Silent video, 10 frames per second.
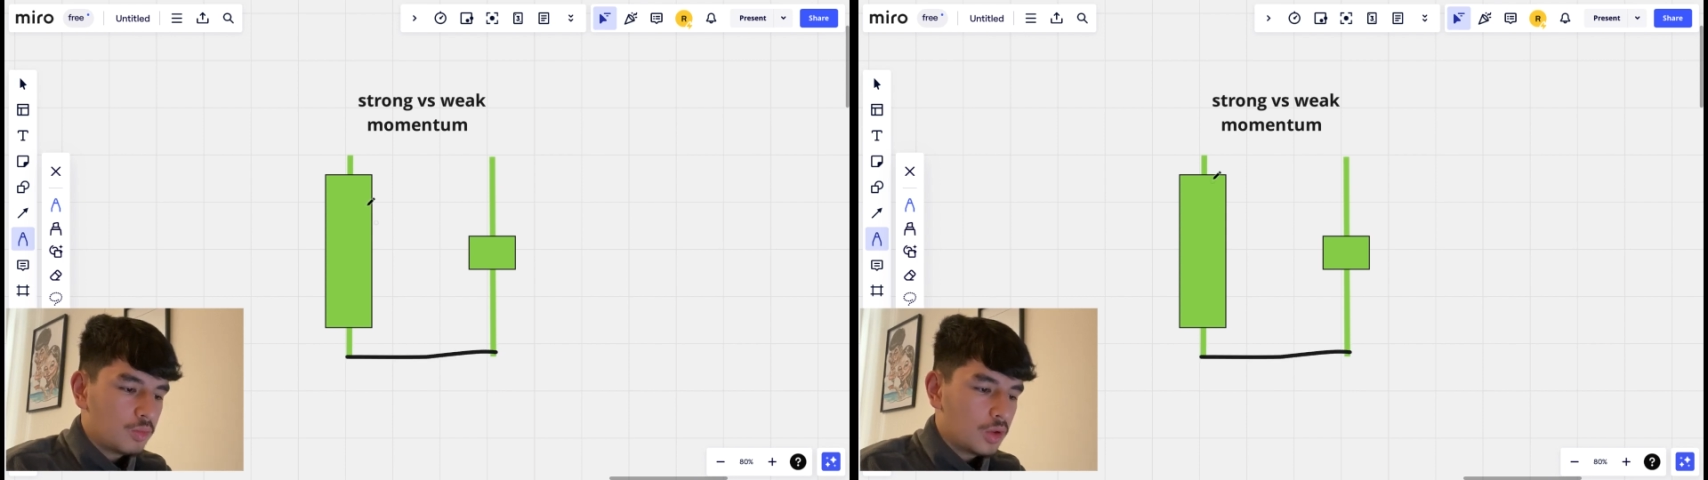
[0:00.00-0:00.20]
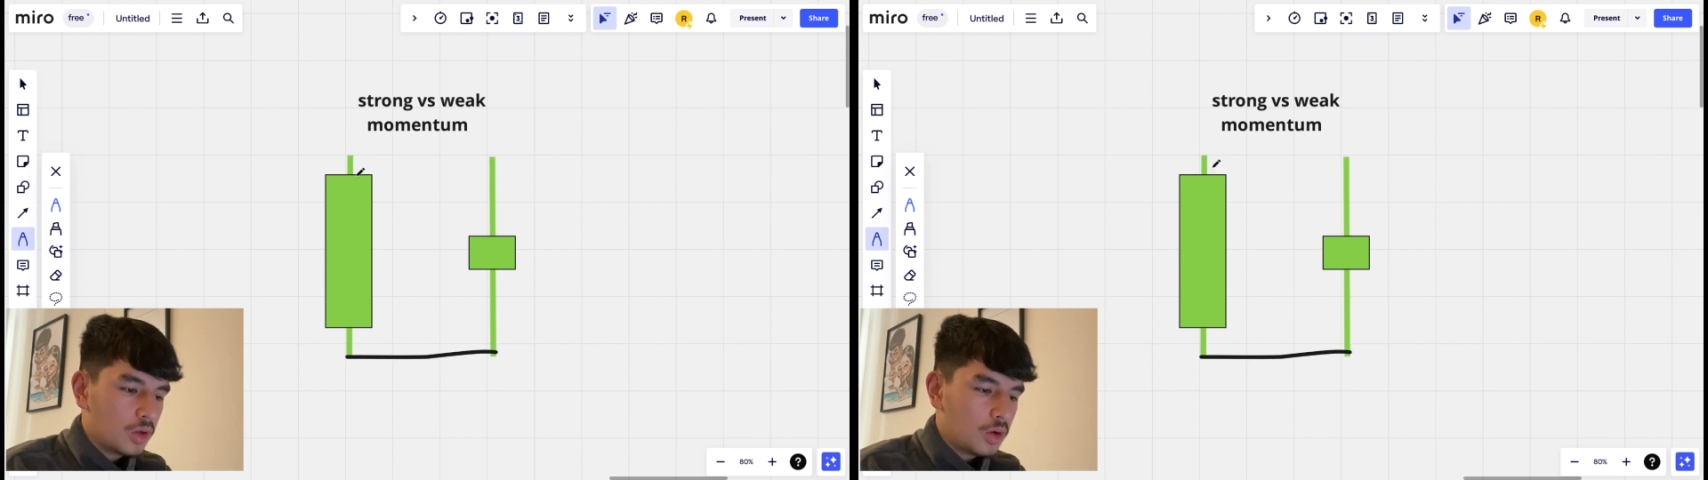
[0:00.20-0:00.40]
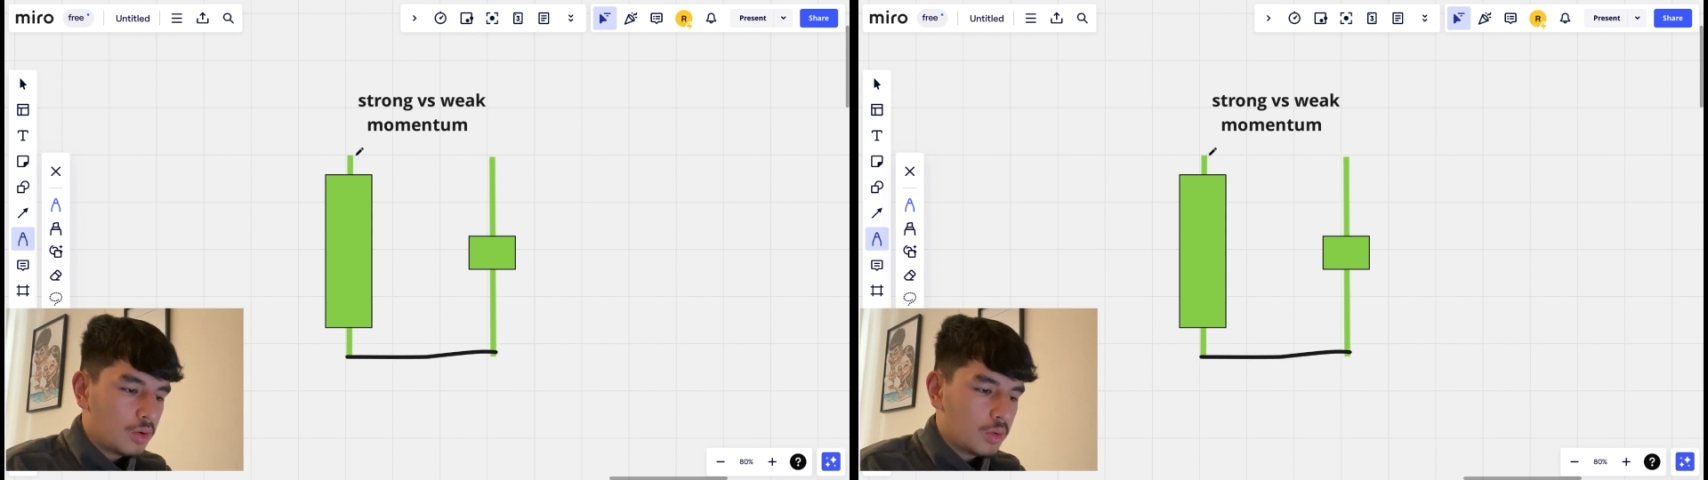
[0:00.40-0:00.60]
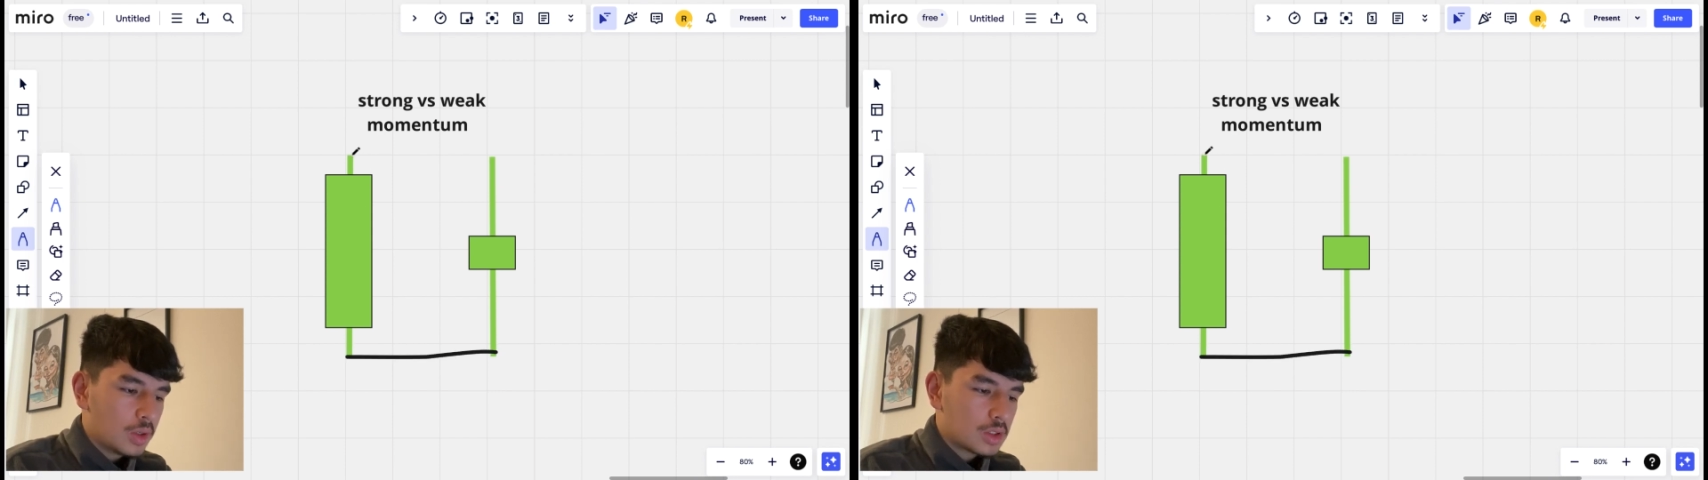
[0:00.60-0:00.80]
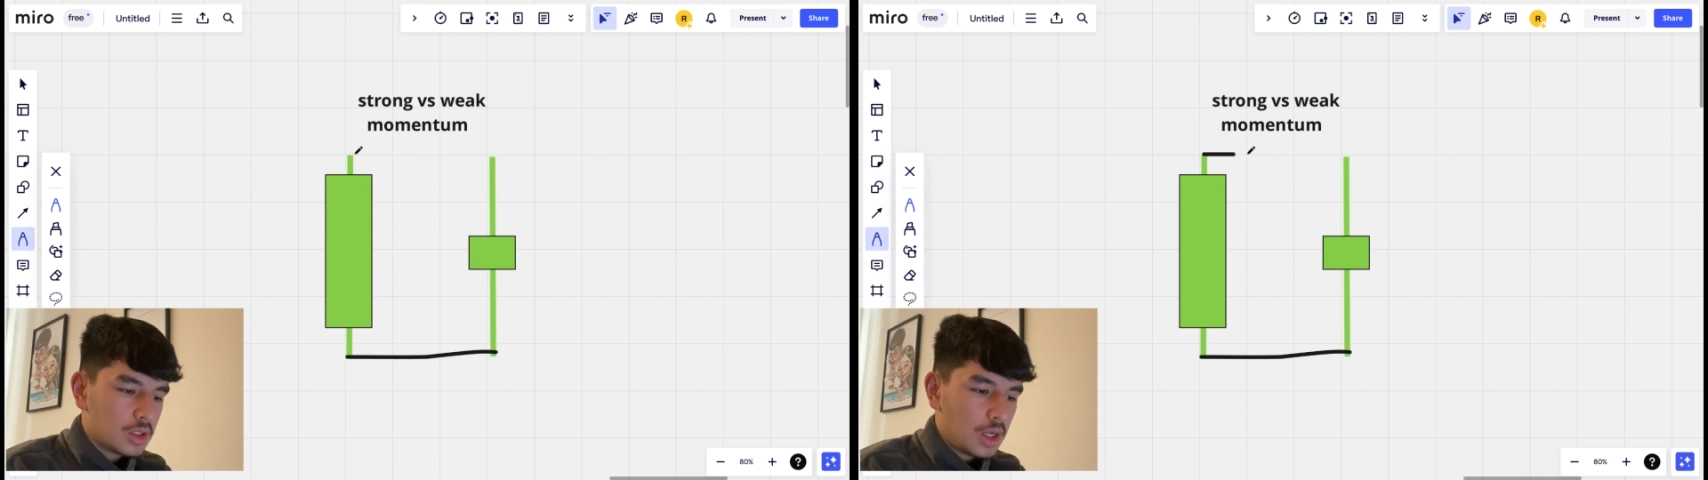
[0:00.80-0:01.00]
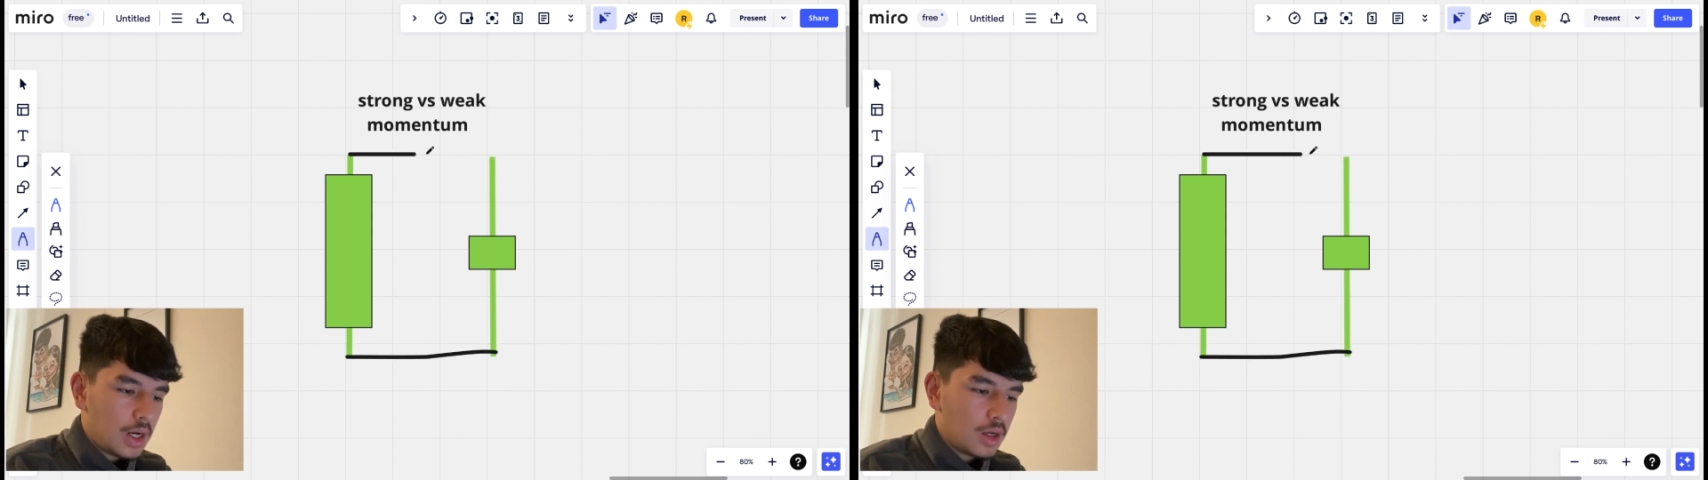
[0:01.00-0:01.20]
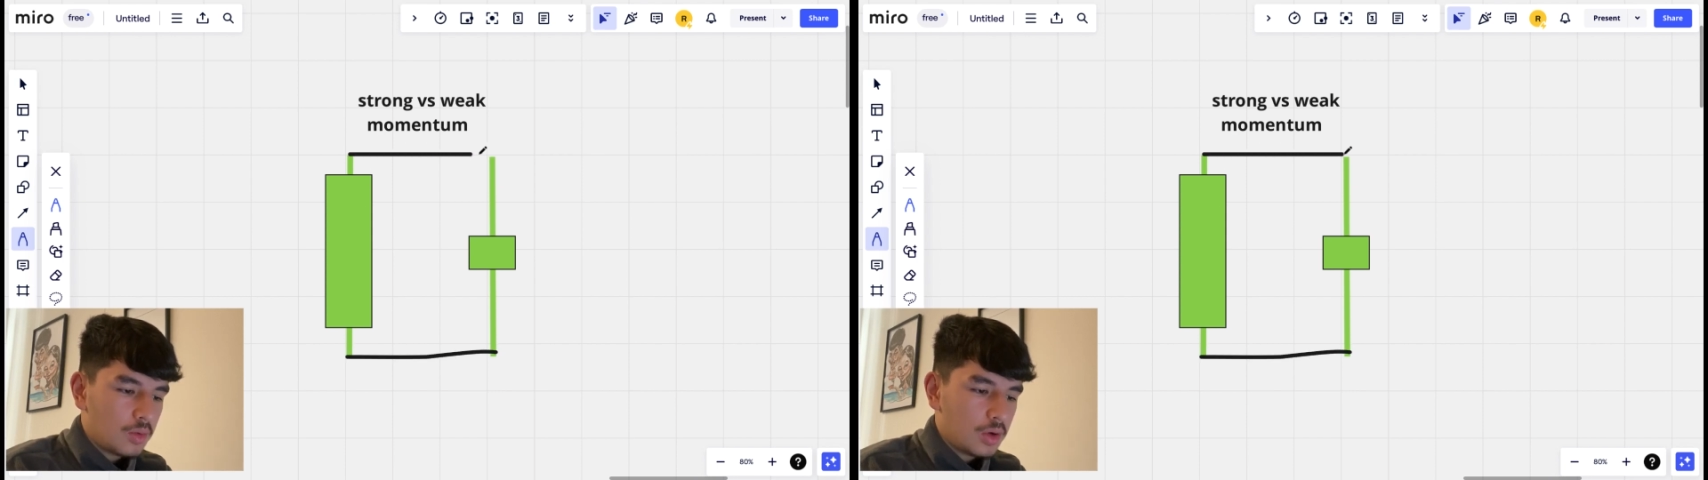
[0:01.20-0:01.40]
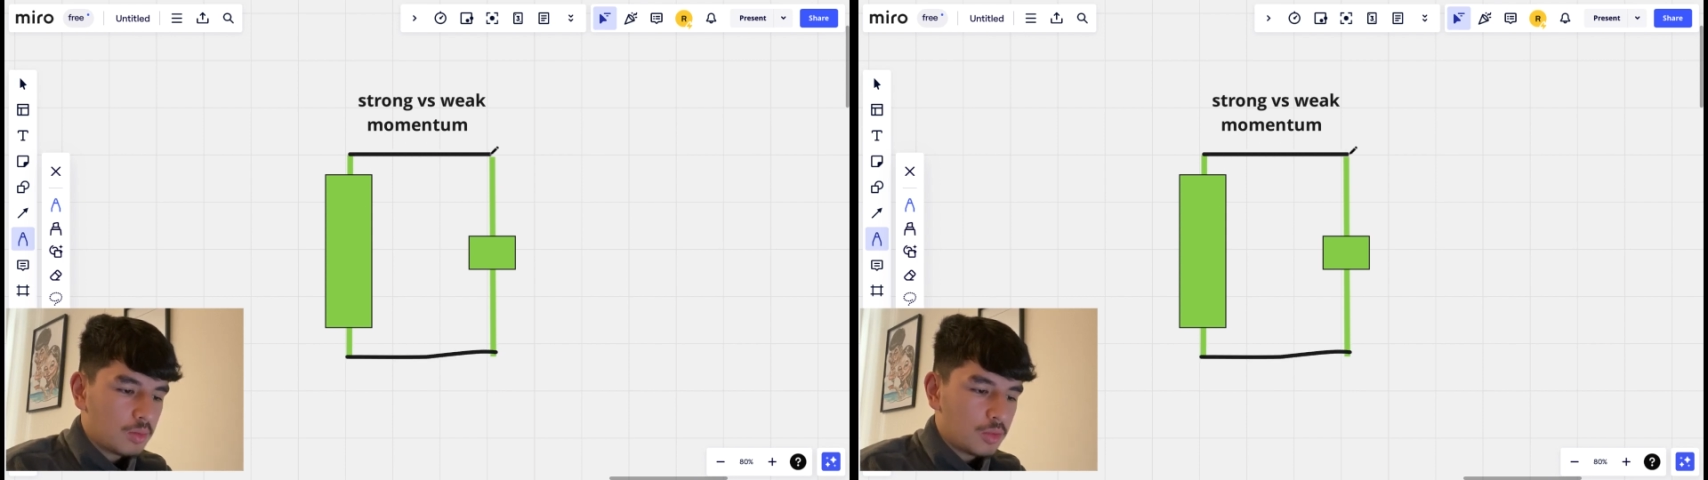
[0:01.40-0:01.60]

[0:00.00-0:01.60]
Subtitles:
the lower wick to the higher wick,